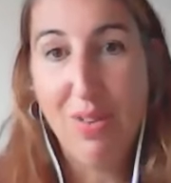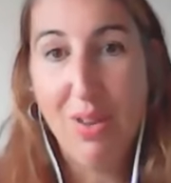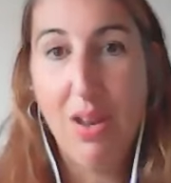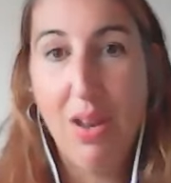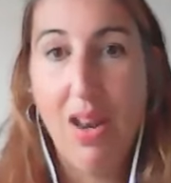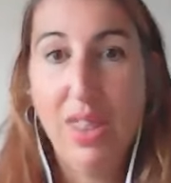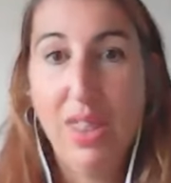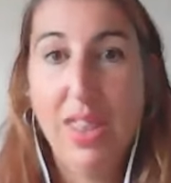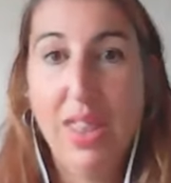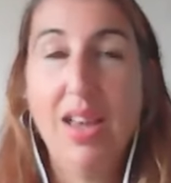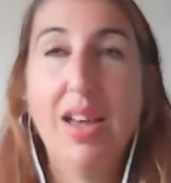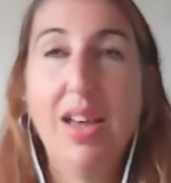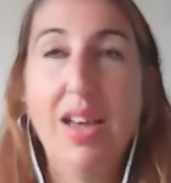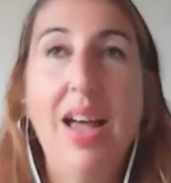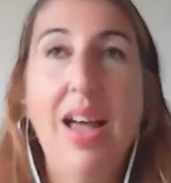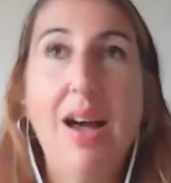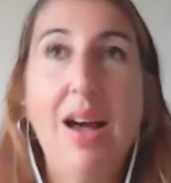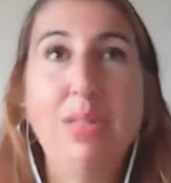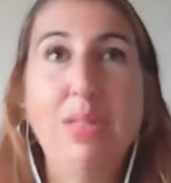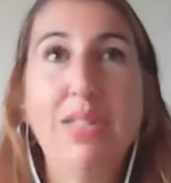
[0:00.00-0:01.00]
And I think yes.
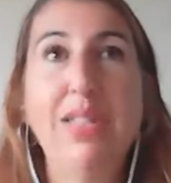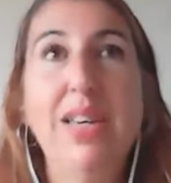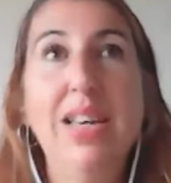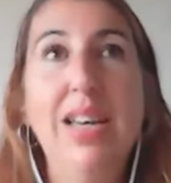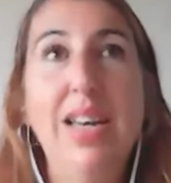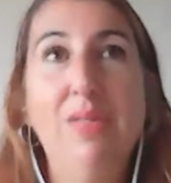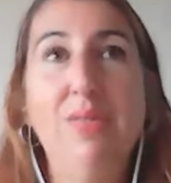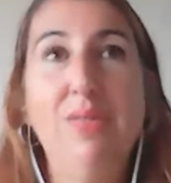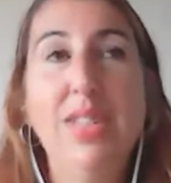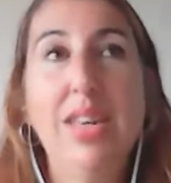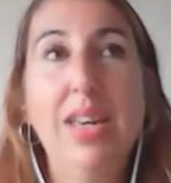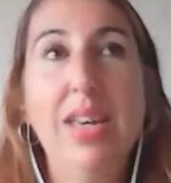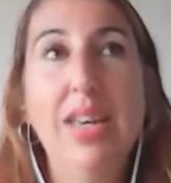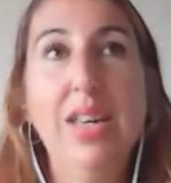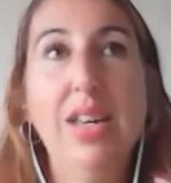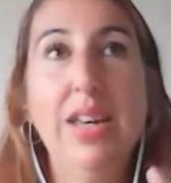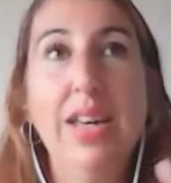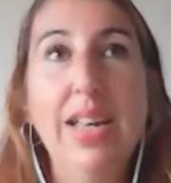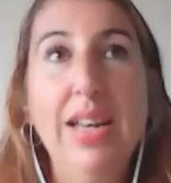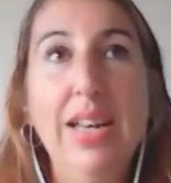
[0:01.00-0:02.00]
I absolutely loved it,
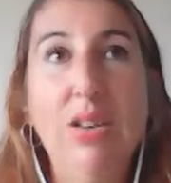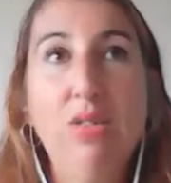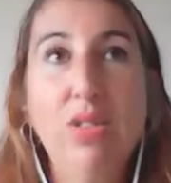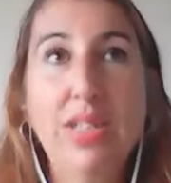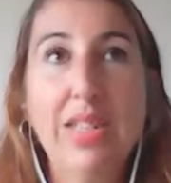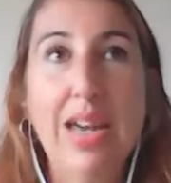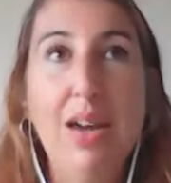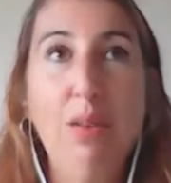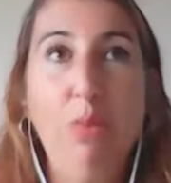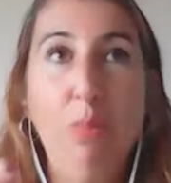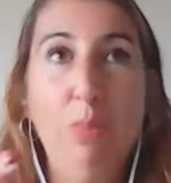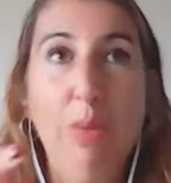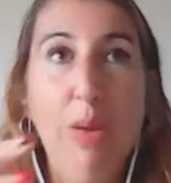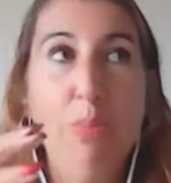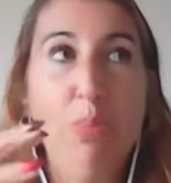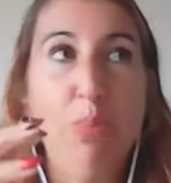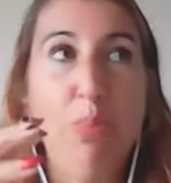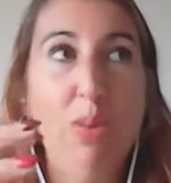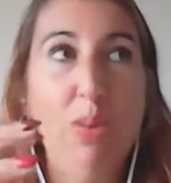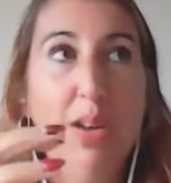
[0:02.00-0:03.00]
you know, in lockdown, when
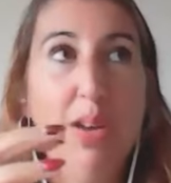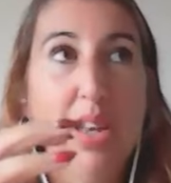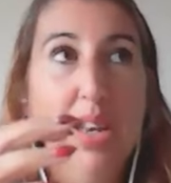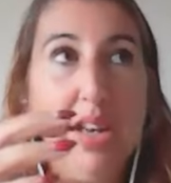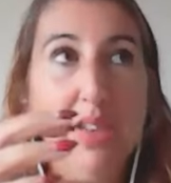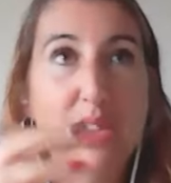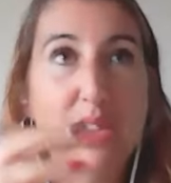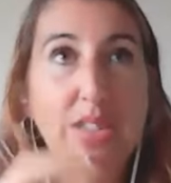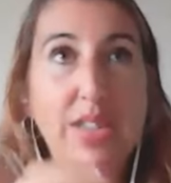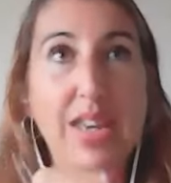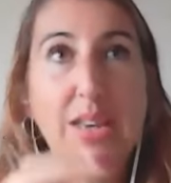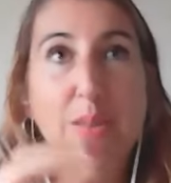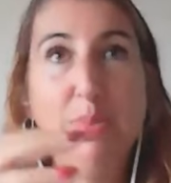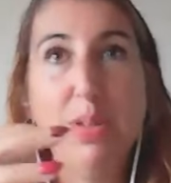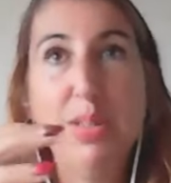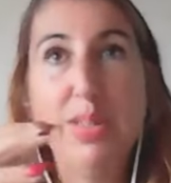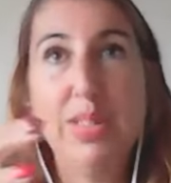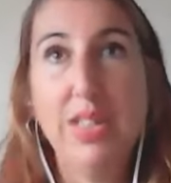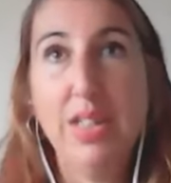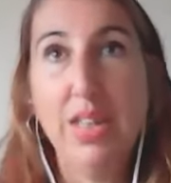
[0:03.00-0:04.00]
people were looking after
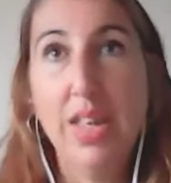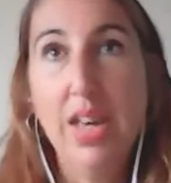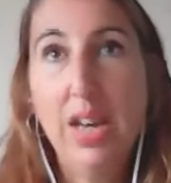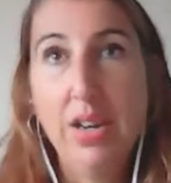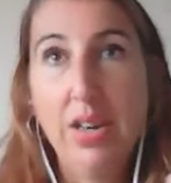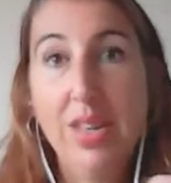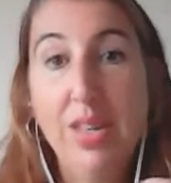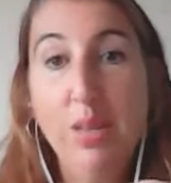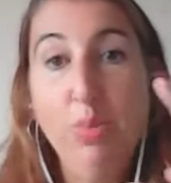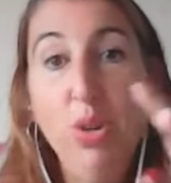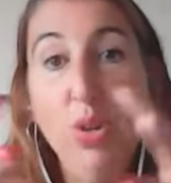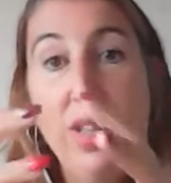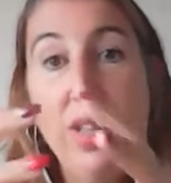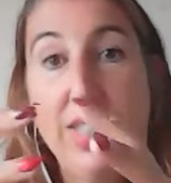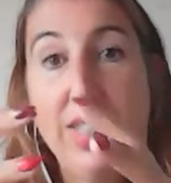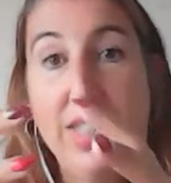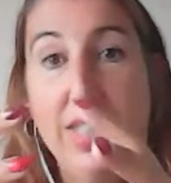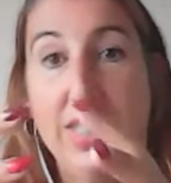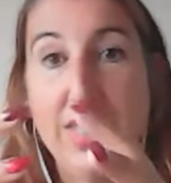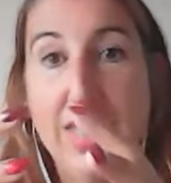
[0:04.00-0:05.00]
neighbours, and
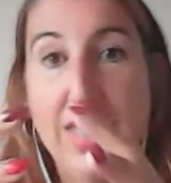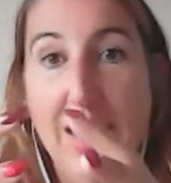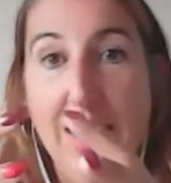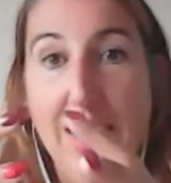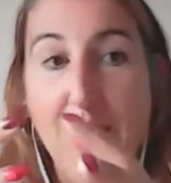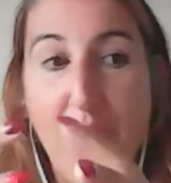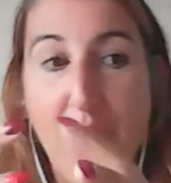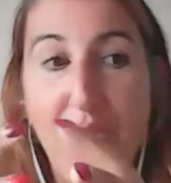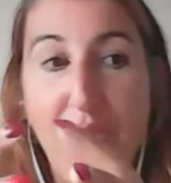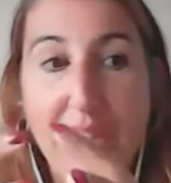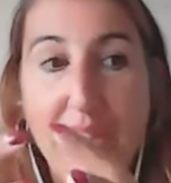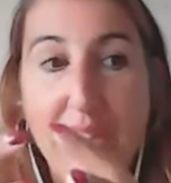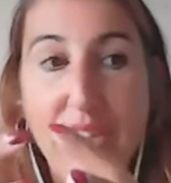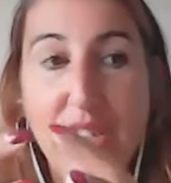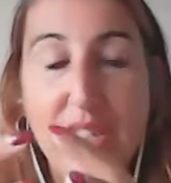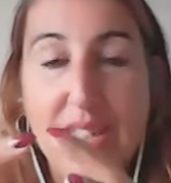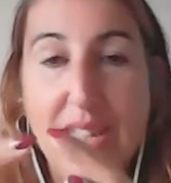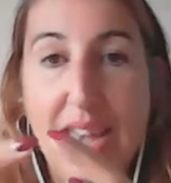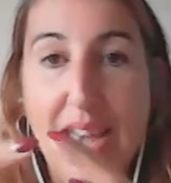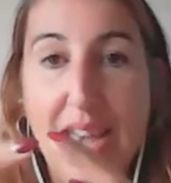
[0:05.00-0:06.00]
communities came and
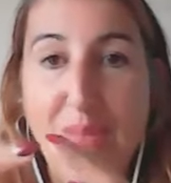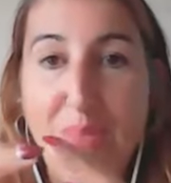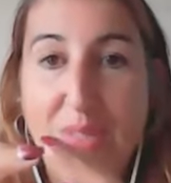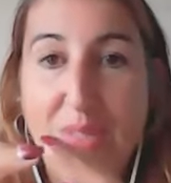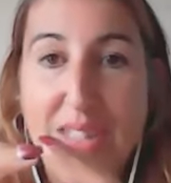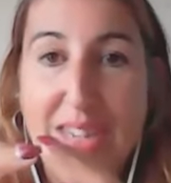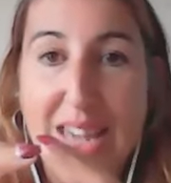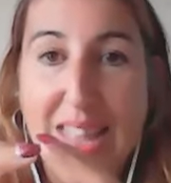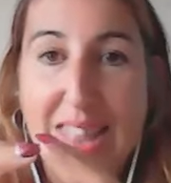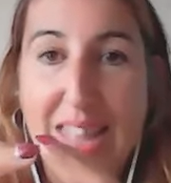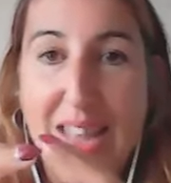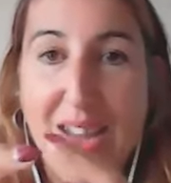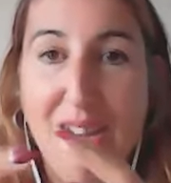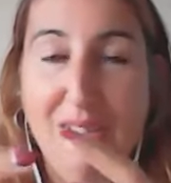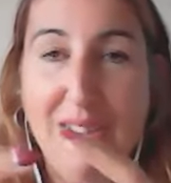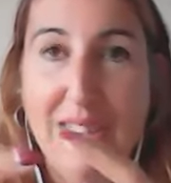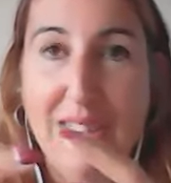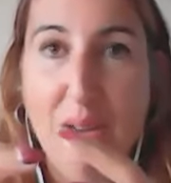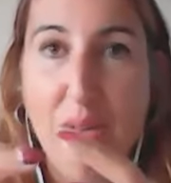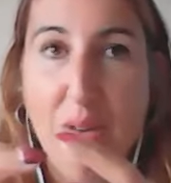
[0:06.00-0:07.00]
villages came together,
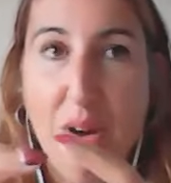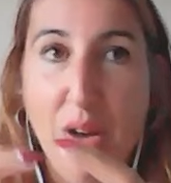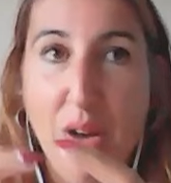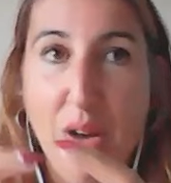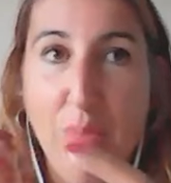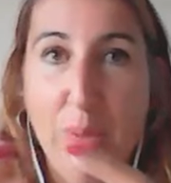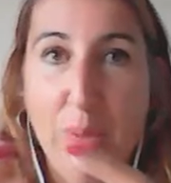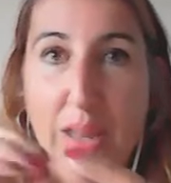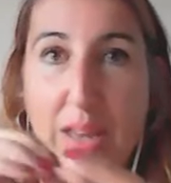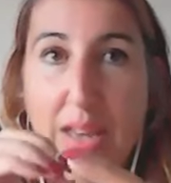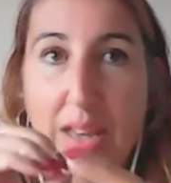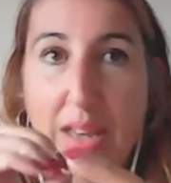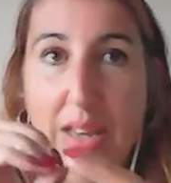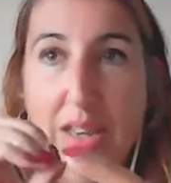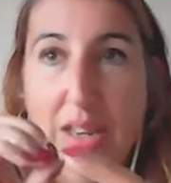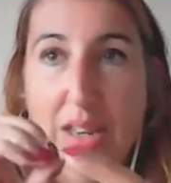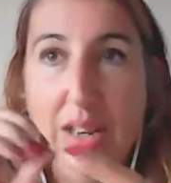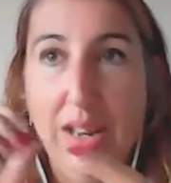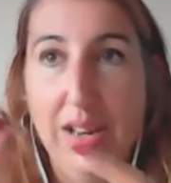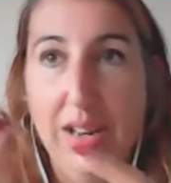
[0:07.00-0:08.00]
and they were opening,
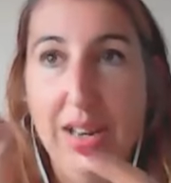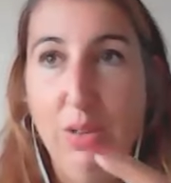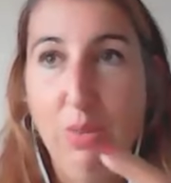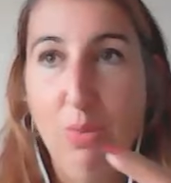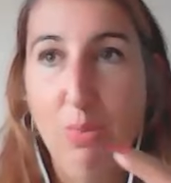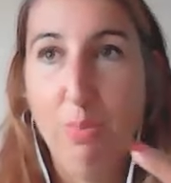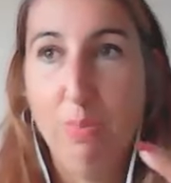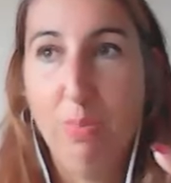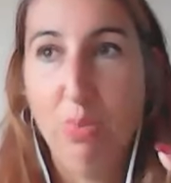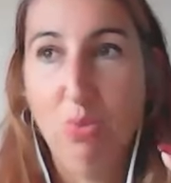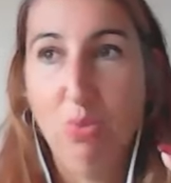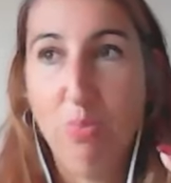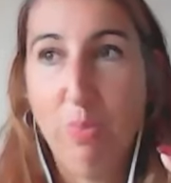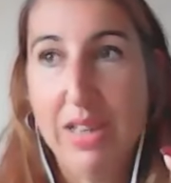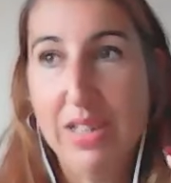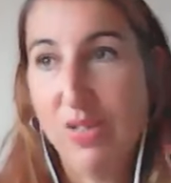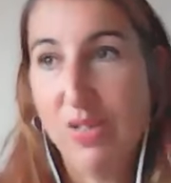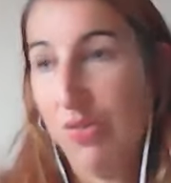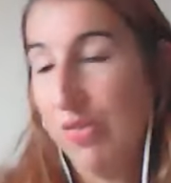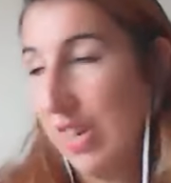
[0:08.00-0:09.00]
you know, little
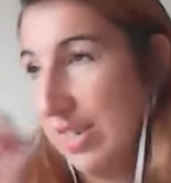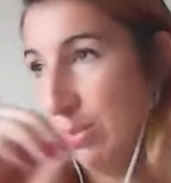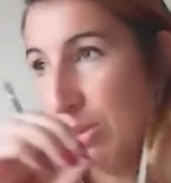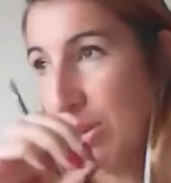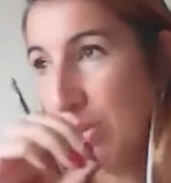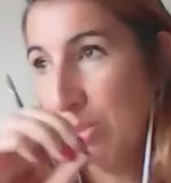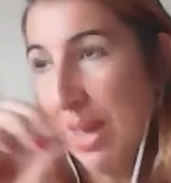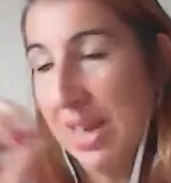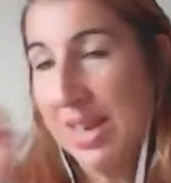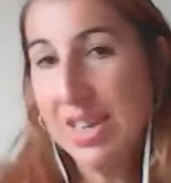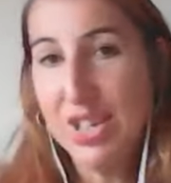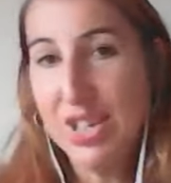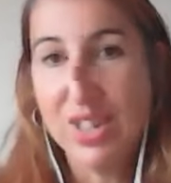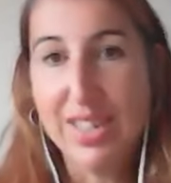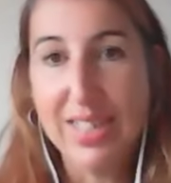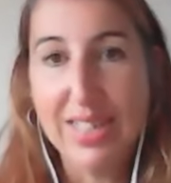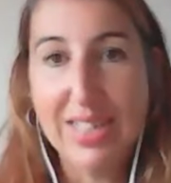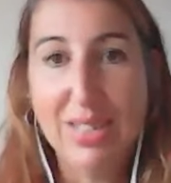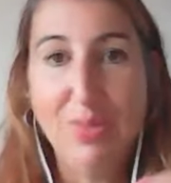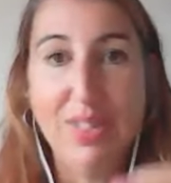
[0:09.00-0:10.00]
pace- Facebook
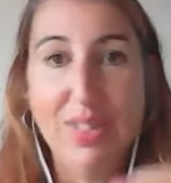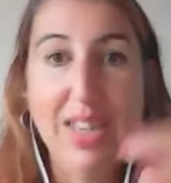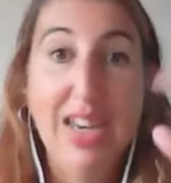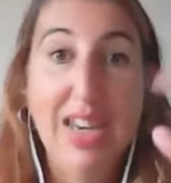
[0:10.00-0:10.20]
pages, and it was